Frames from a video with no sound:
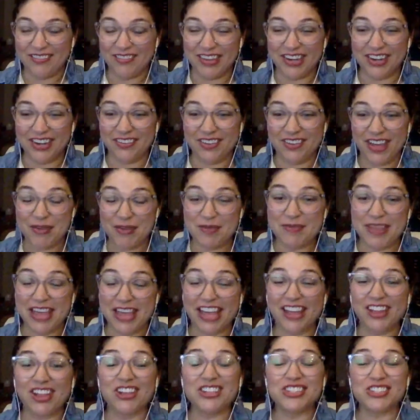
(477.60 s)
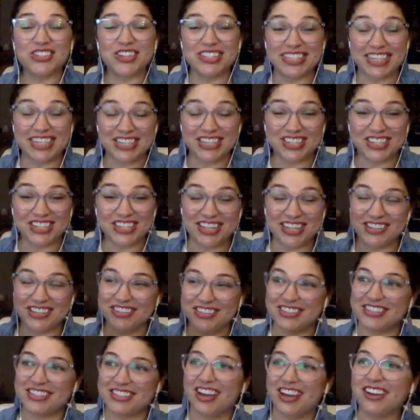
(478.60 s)
gonna pay closer attention to those
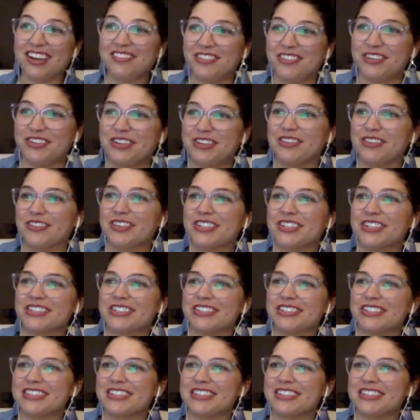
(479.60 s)
dog food commercials.